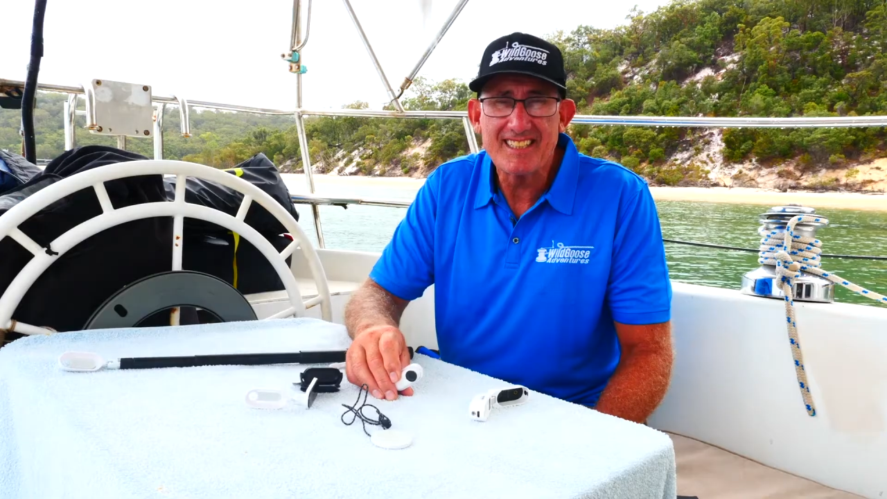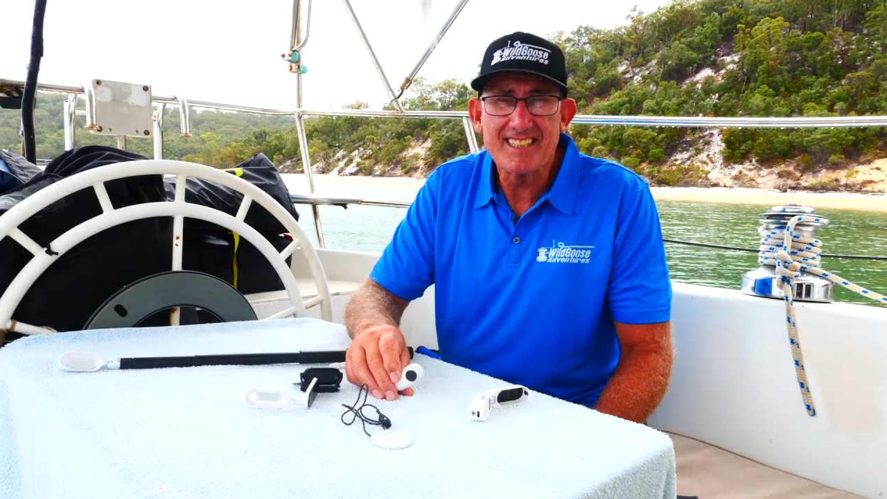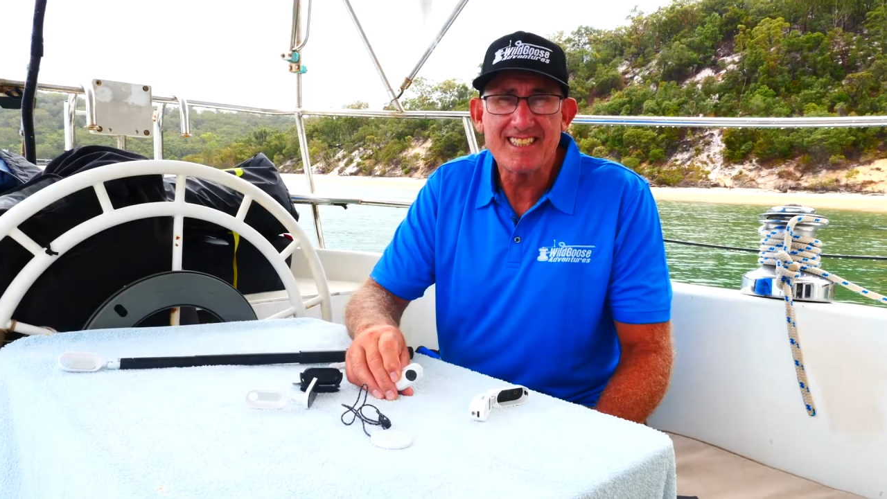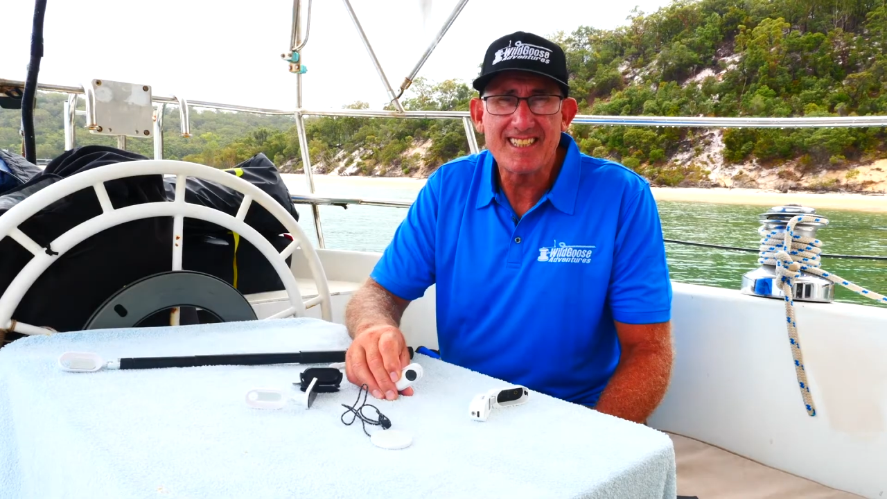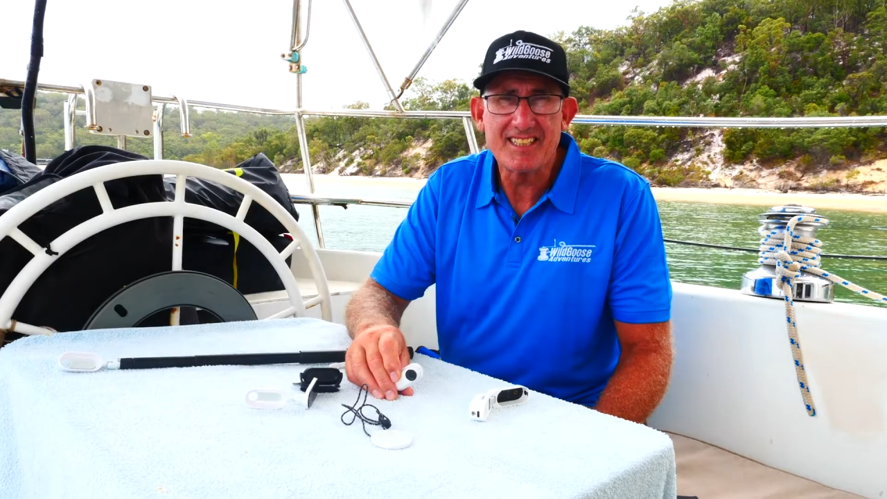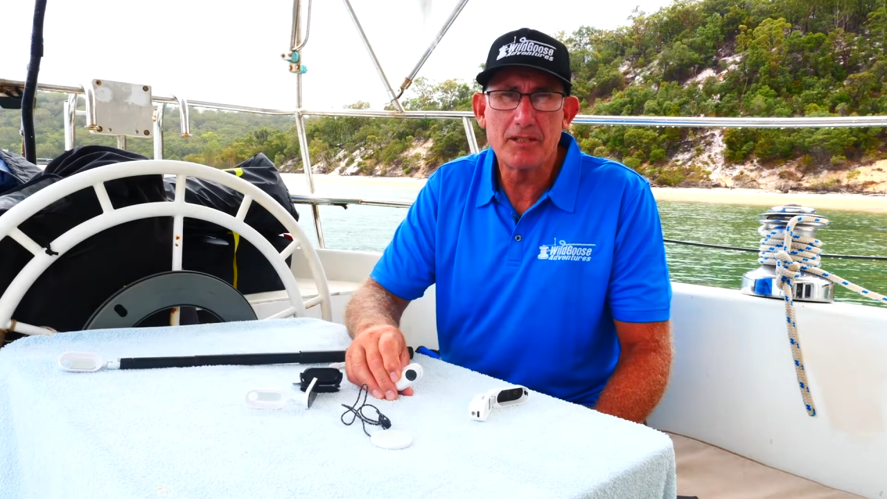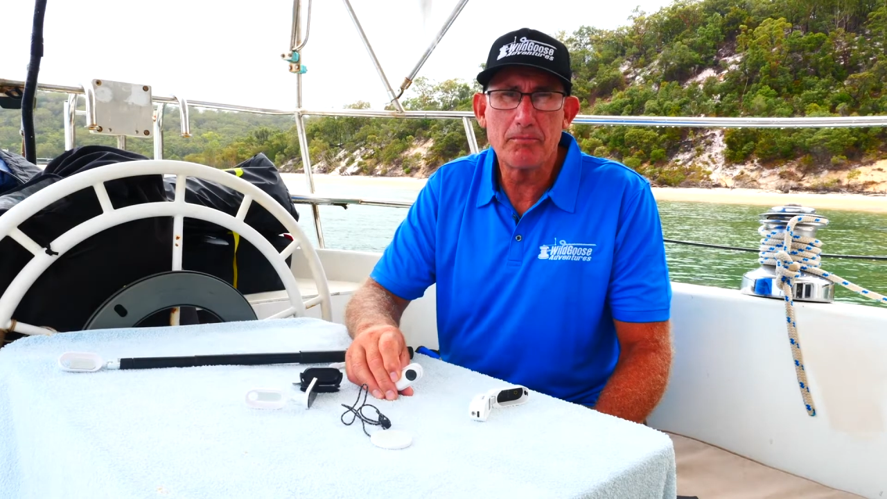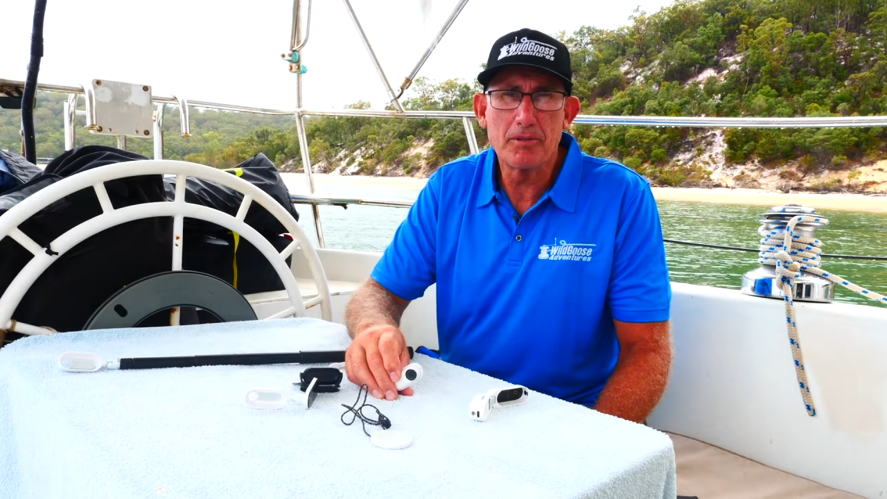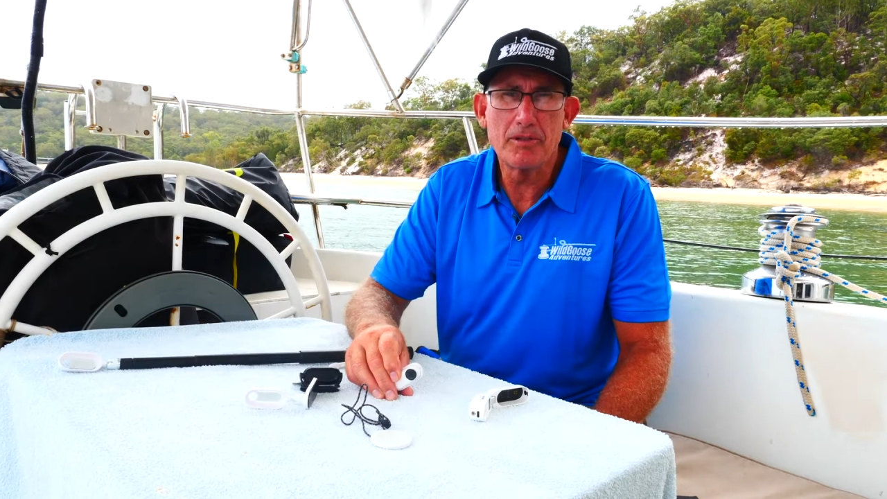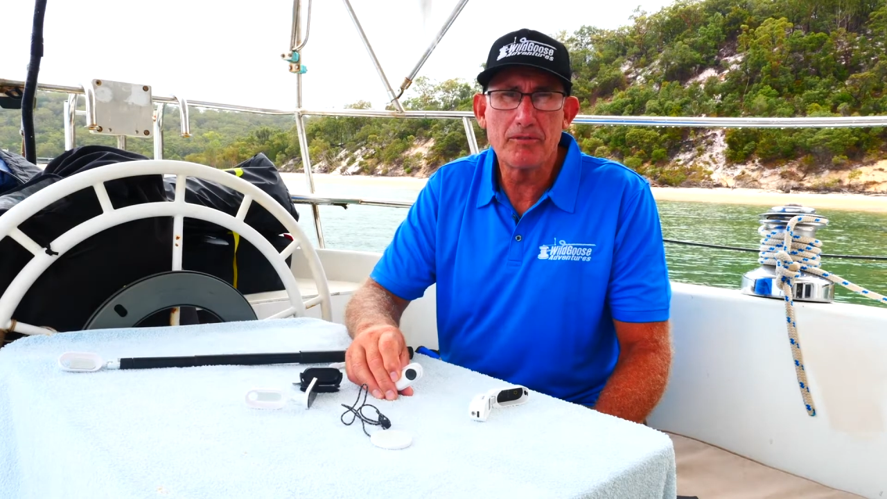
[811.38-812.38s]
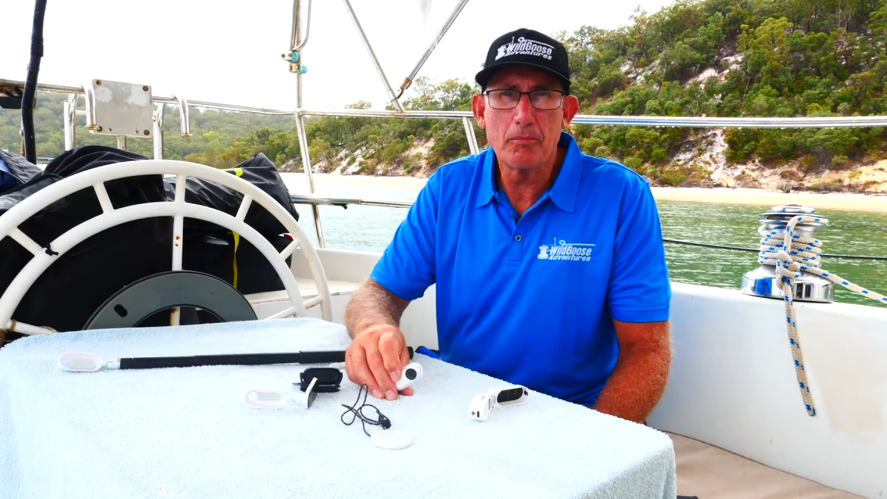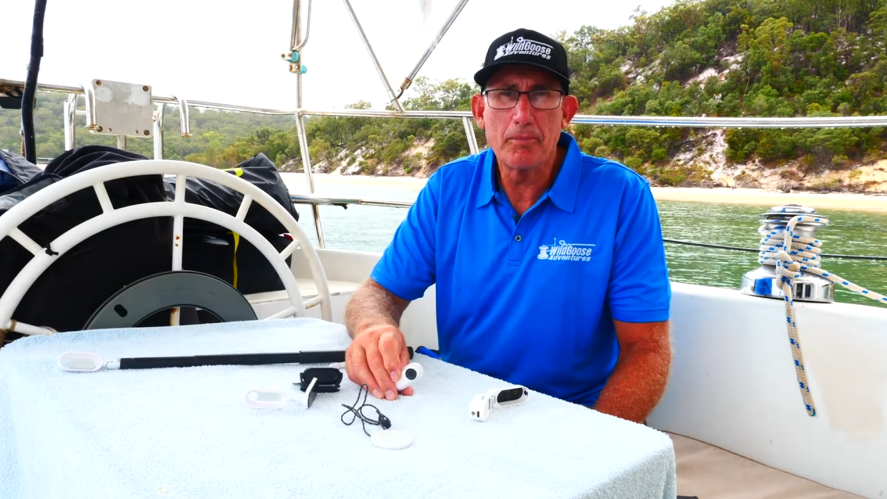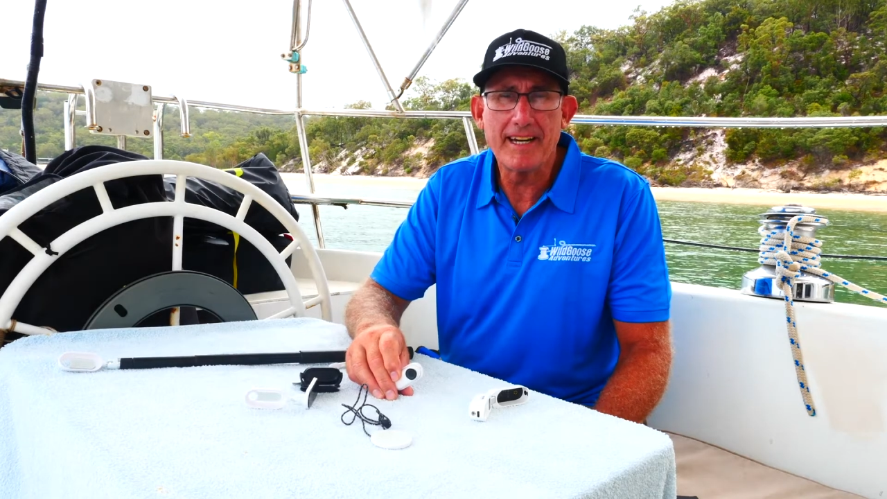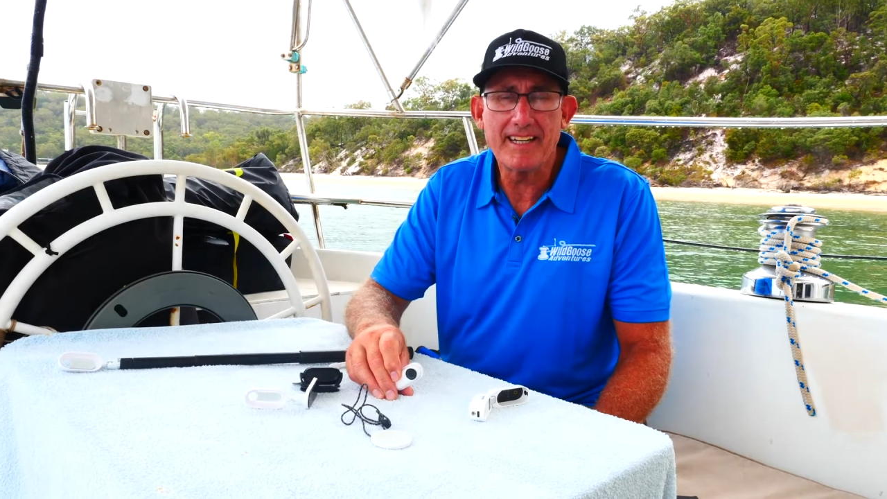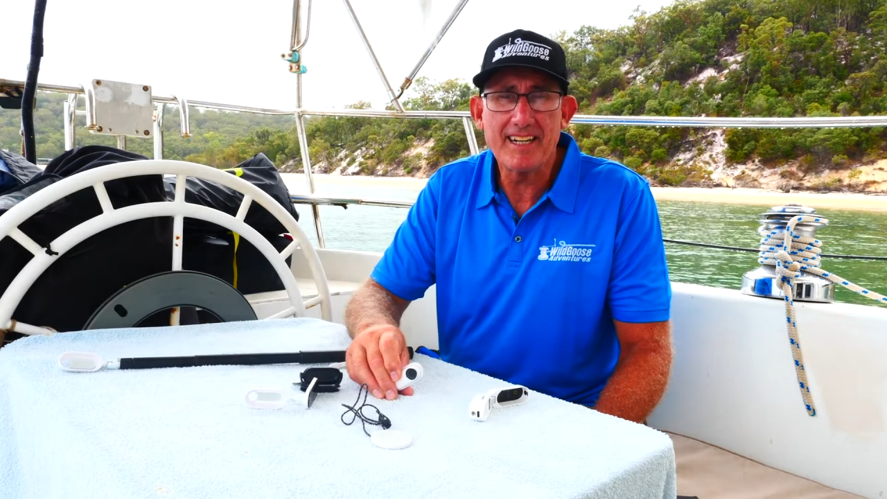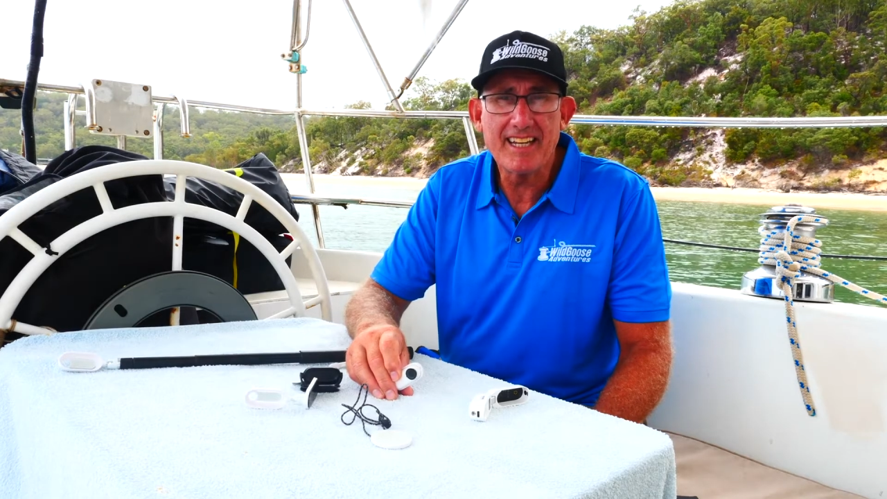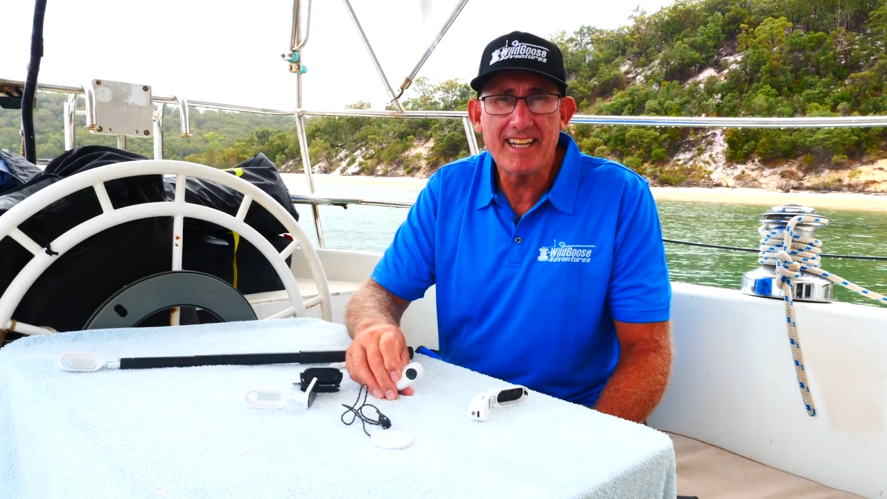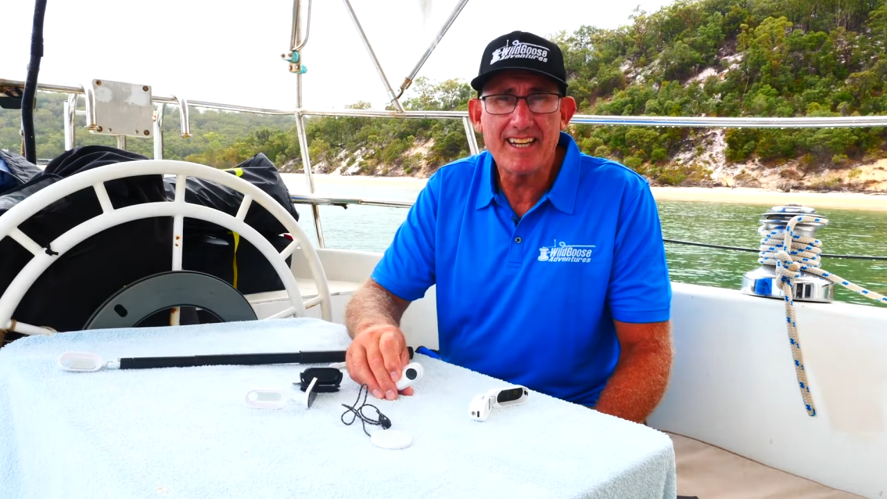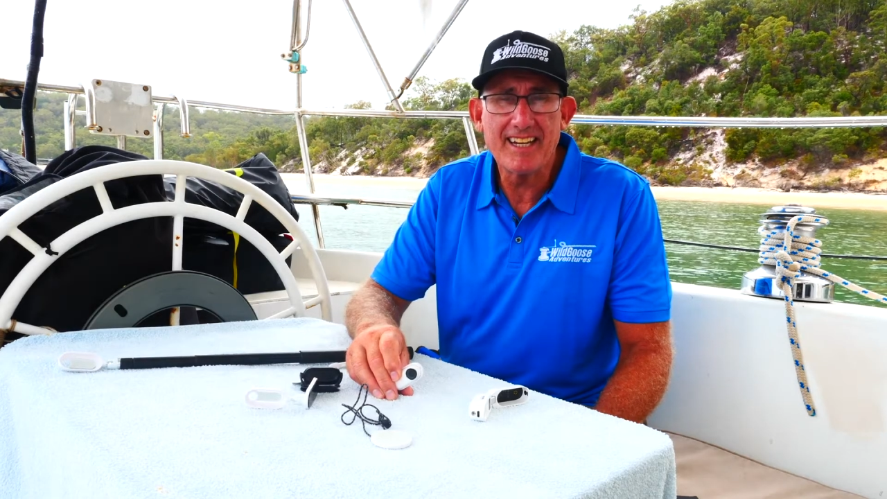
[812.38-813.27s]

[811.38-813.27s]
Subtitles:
It's such a beautiful paddle here,